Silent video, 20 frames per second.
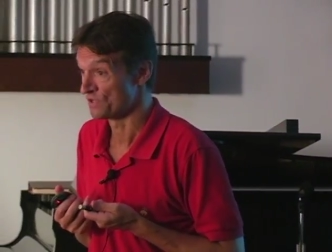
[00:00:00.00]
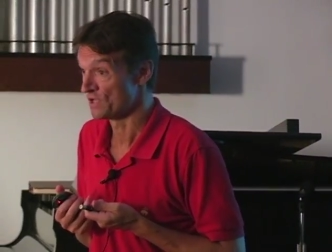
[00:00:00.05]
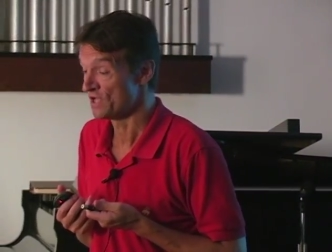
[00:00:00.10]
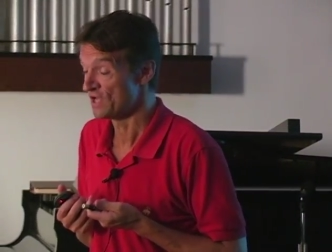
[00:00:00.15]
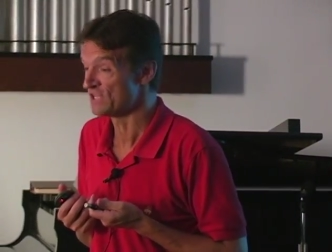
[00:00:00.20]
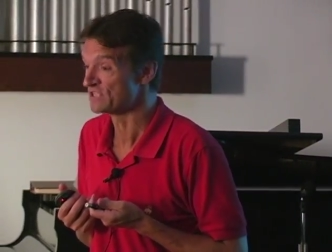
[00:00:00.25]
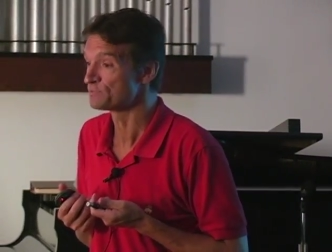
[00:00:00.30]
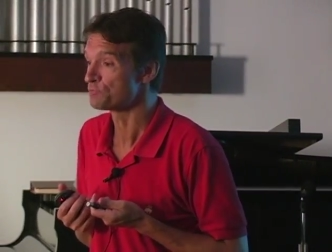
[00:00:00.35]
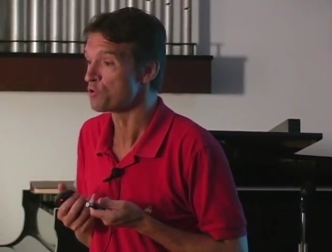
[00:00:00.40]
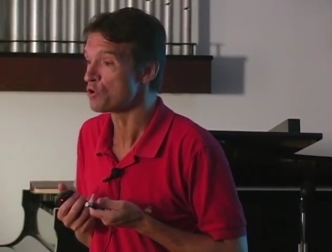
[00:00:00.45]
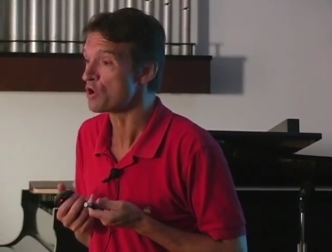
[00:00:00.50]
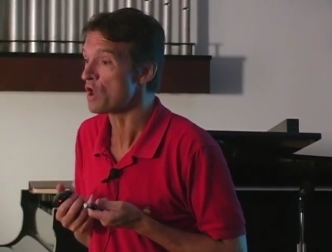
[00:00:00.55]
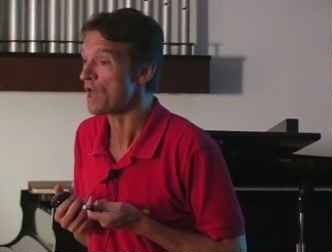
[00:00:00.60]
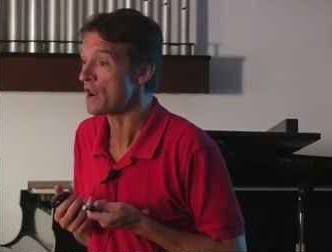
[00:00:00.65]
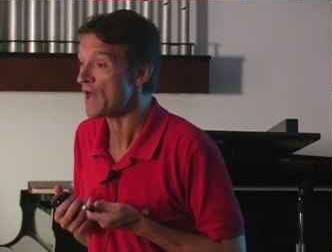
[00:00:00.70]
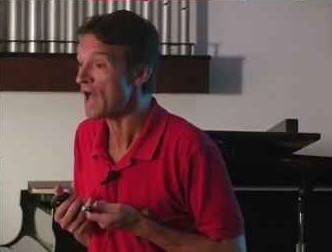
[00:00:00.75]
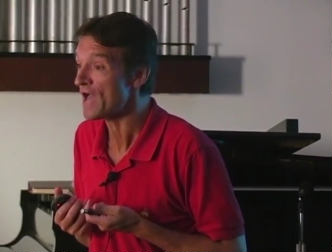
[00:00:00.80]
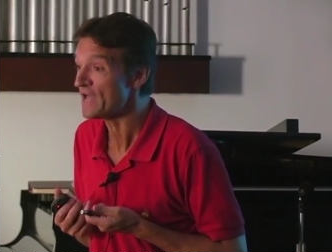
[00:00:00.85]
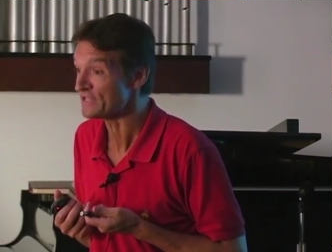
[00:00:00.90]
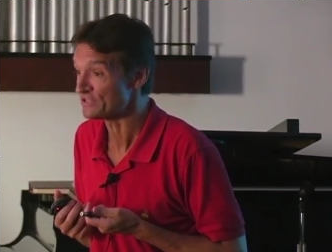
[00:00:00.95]
It's put on
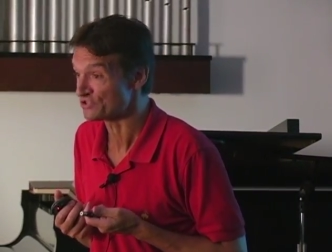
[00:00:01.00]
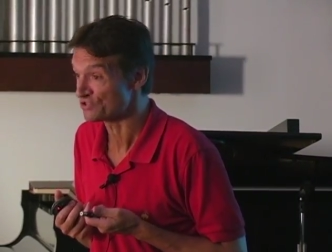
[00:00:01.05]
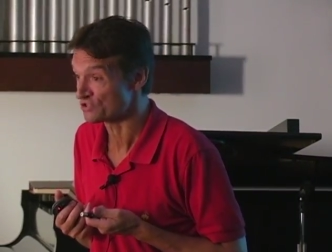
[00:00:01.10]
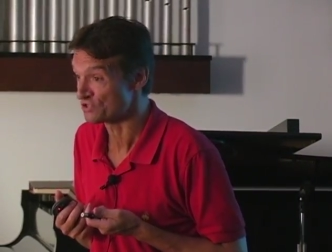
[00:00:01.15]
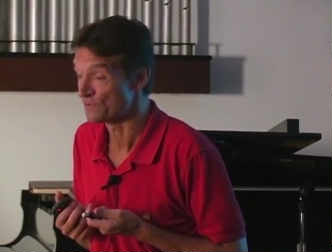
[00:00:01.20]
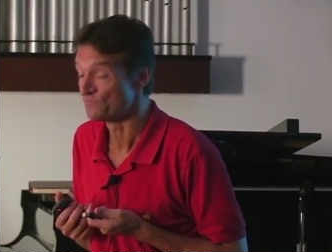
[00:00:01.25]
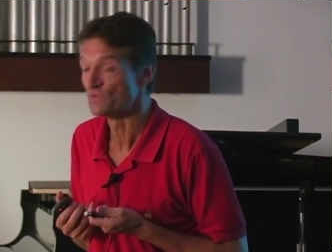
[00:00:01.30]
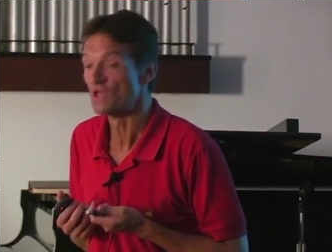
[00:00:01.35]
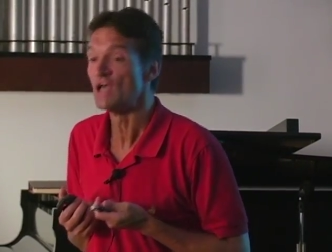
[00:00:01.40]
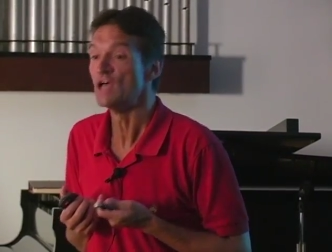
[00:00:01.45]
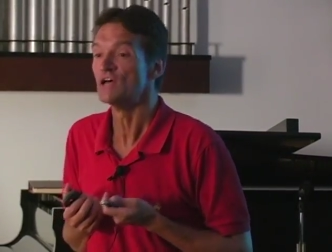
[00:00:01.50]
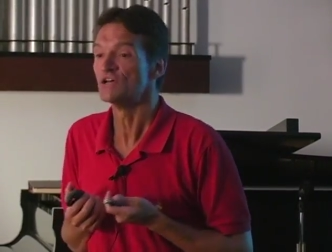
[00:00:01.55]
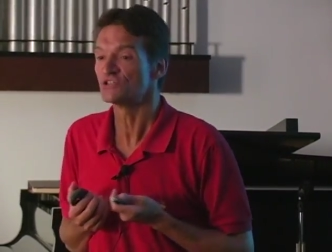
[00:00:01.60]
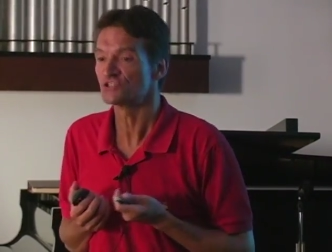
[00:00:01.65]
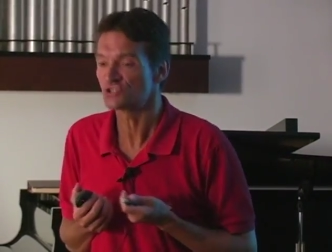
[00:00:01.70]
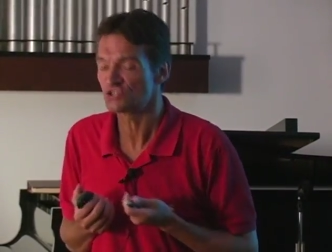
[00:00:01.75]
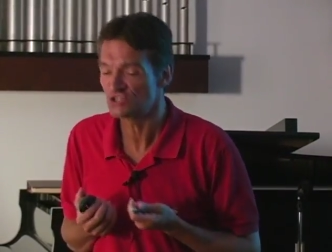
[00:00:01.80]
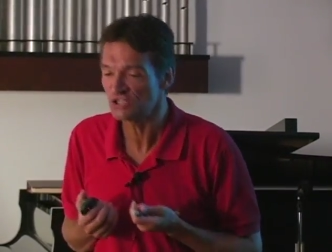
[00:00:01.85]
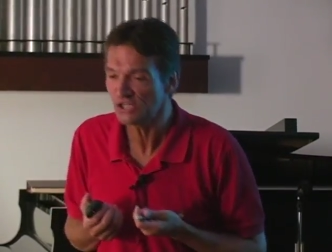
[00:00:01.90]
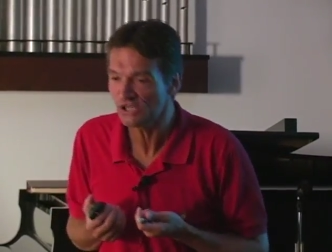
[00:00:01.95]
ice.
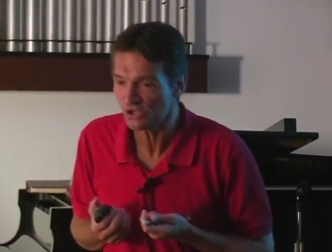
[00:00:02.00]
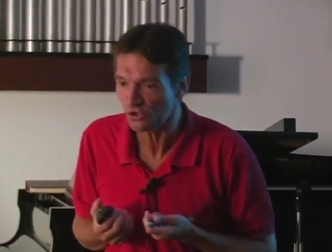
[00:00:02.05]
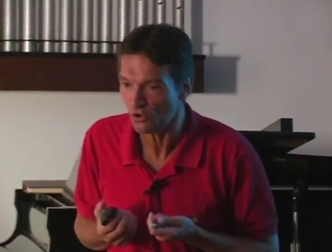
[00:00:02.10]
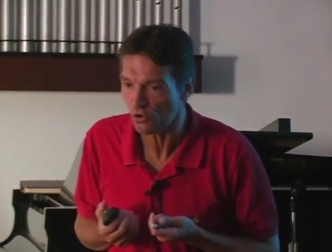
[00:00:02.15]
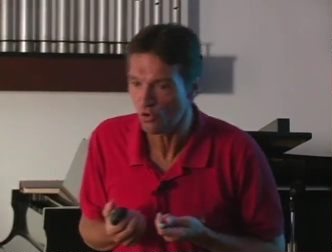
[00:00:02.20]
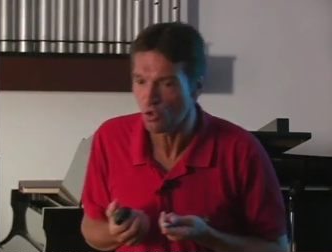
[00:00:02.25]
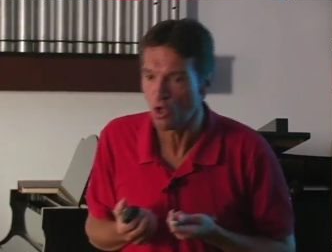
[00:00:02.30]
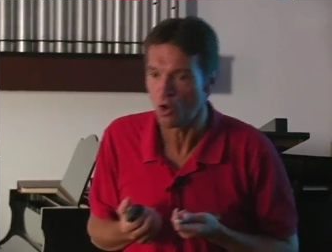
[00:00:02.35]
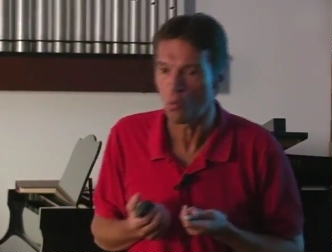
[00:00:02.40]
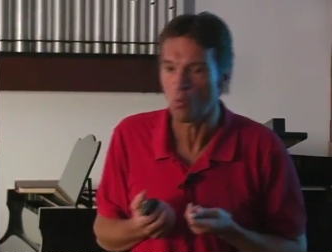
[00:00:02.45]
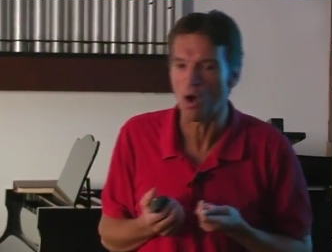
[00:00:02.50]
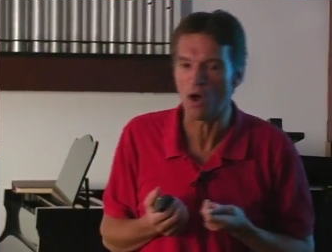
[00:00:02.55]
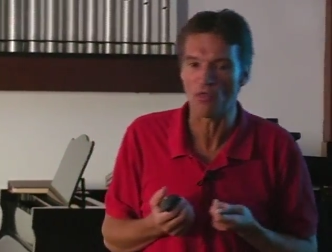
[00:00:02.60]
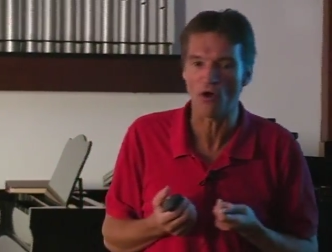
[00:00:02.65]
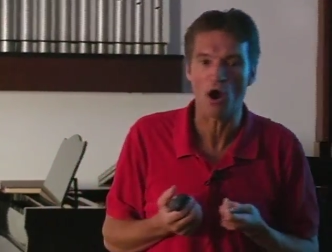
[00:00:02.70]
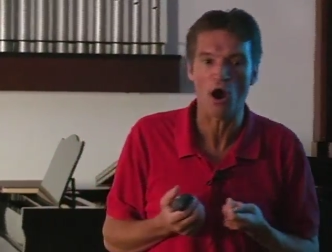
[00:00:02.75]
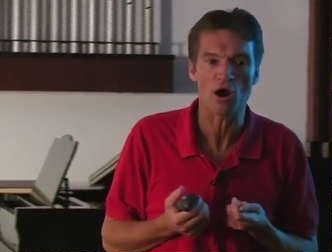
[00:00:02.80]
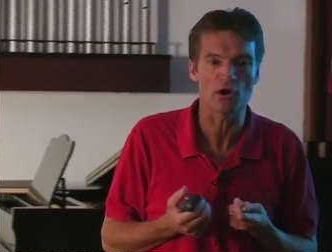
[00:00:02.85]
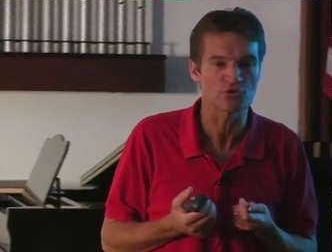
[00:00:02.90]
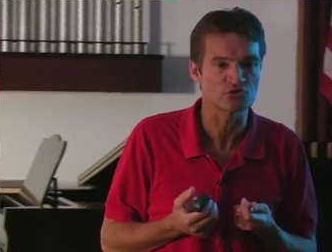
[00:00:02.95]
Still, while the
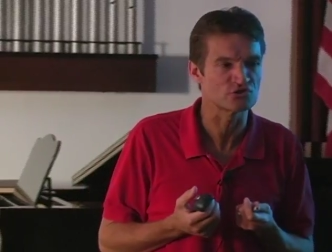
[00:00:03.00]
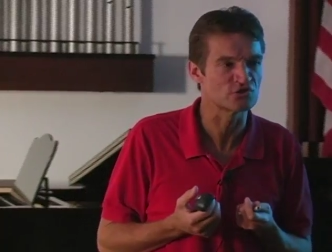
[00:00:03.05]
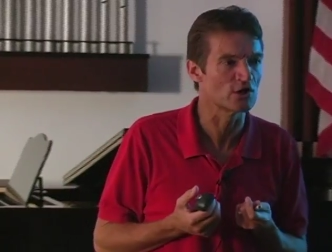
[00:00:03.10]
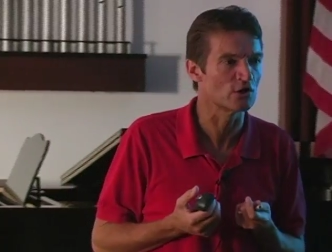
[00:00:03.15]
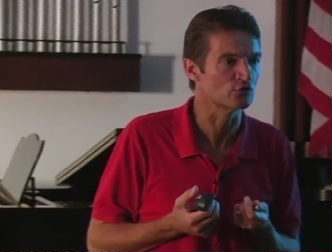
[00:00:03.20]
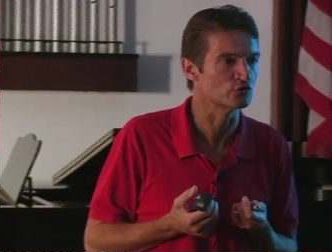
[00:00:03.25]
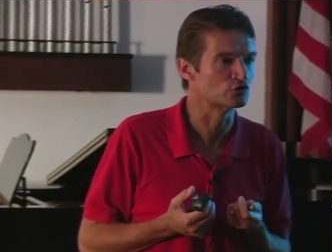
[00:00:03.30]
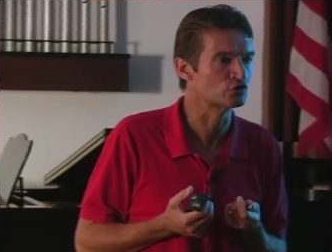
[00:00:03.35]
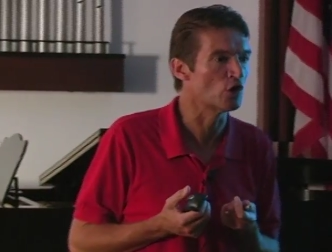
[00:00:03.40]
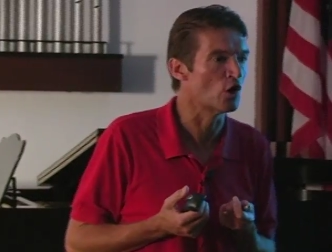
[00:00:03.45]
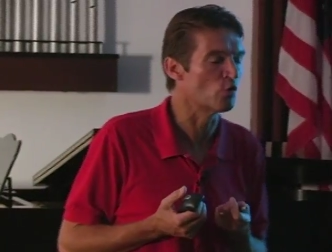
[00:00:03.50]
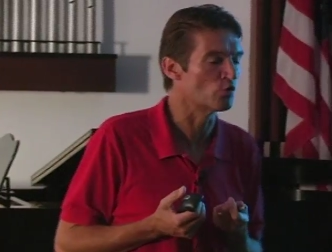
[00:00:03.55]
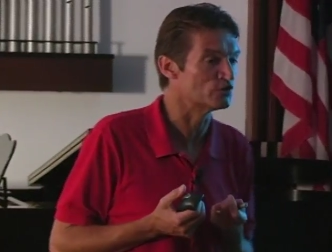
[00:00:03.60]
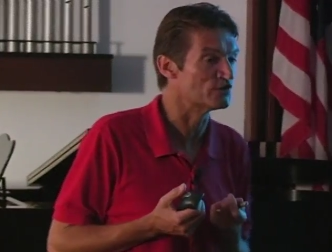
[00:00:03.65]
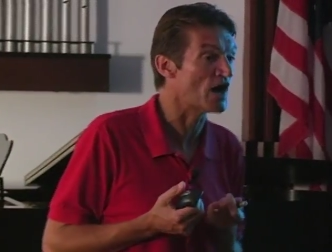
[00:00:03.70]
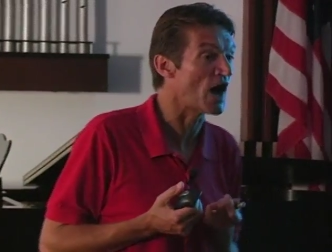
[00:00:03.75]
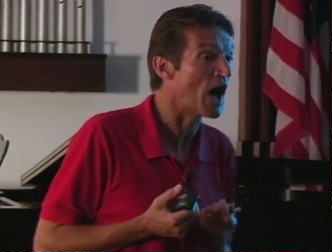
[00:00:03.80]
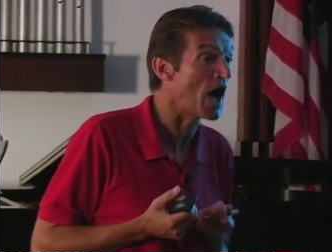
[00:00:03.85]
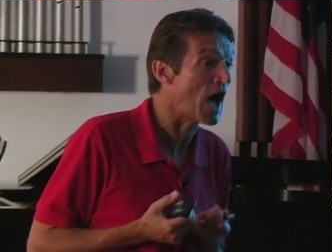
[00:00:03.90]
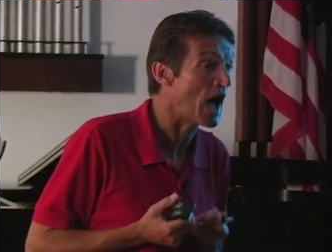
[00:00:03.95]
heart cells don't
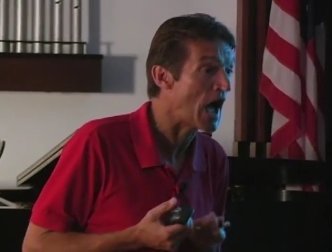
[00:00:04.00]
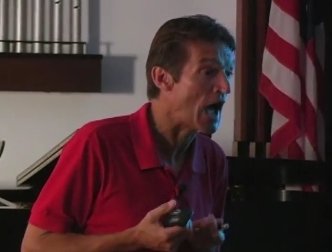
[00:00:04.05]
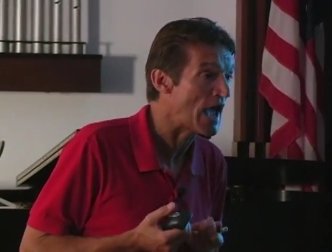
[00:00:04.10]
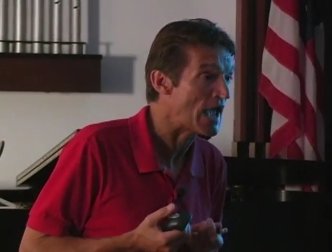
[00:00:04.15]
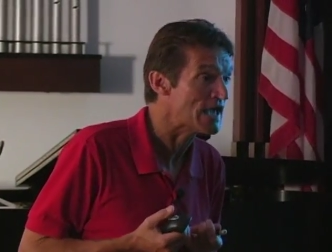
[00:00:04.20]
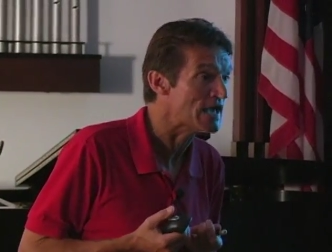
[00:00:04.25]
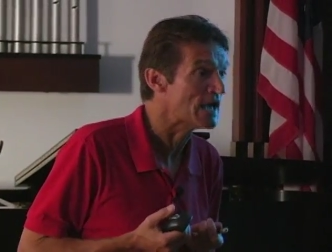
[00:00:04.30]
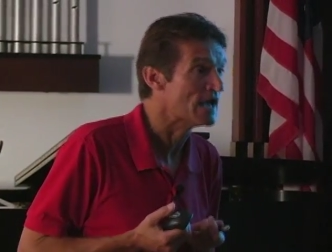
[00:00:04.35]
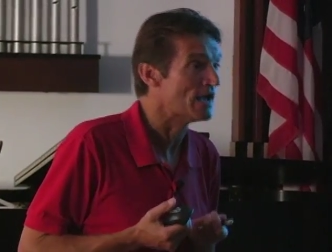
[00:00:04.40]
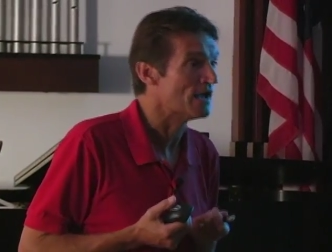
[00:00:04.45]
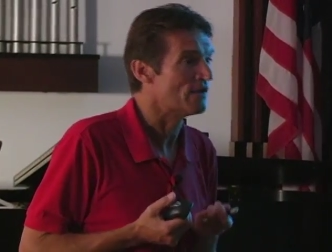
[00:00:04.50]
die,